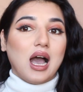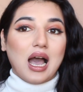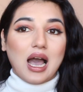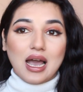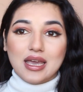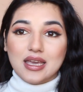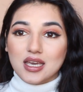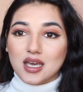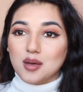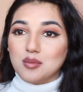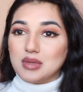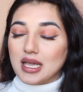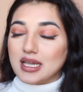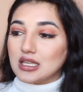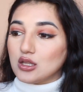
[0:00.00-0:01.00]
I am
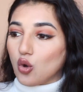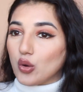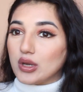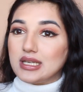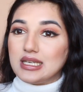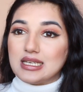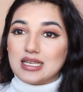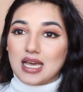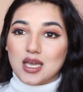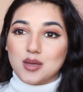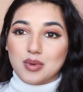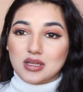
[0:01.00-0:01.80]
like an oily type,